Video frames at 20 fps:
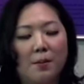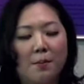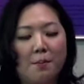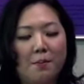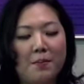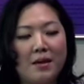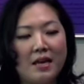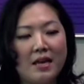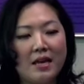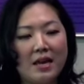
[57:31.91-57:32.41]

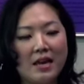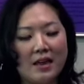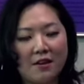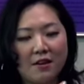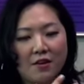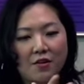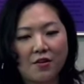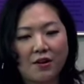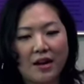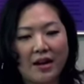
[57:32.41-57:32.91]
me and the
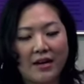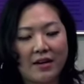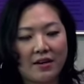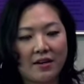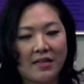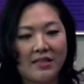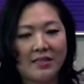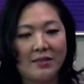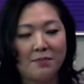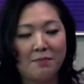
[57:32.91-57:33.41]
creator;
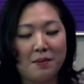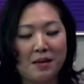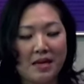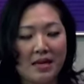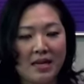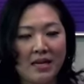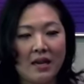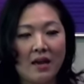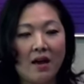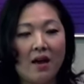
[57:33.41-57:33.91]
it's
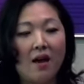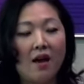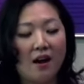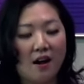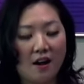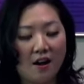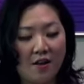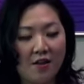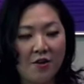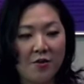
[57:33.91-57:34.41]
me,
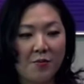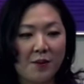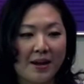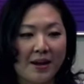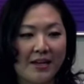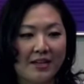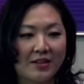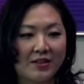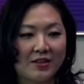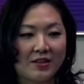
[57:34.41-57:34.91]
other
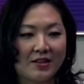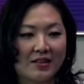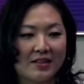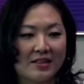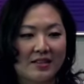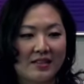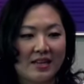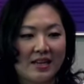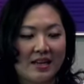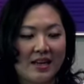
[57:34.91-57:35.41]

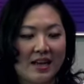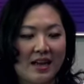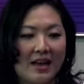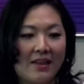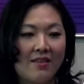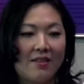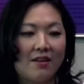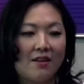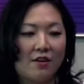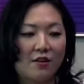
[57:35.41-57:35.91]
patrons,
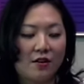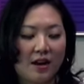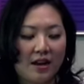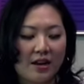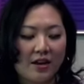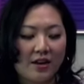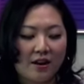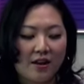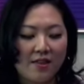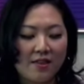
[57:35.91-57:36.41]
and the
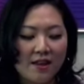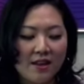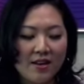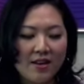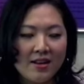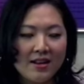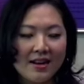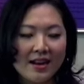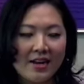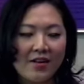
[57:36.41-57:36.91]
creator. And
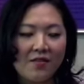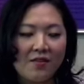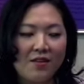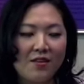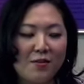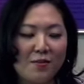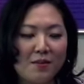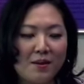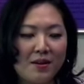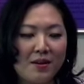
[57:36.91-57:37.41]
then kind of
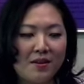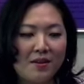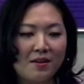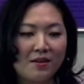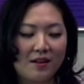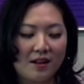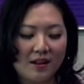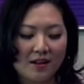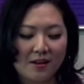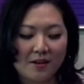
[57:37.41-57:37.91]
in the
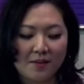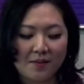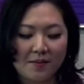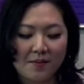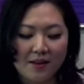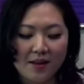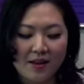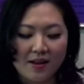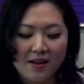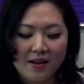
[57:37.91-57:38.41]
middle. Um,
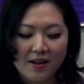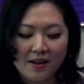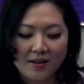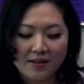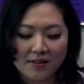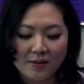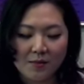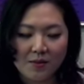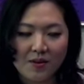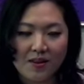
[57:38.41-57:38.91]

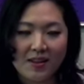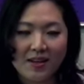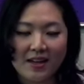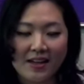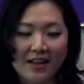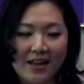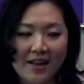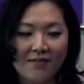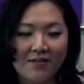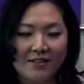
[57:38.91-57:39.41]
someone that
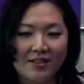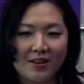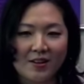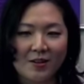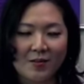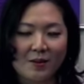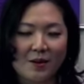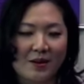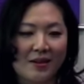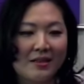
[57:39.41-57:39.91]
I haven't
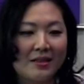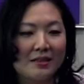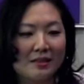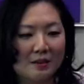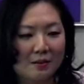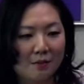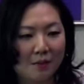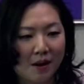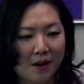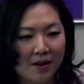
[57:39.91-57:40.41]
talked about is
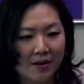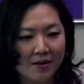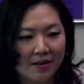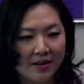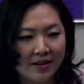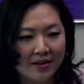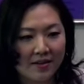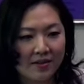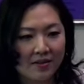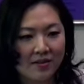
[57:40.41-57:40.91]

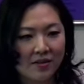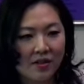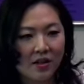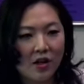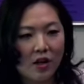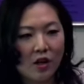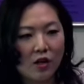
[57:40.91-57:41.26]
moderators.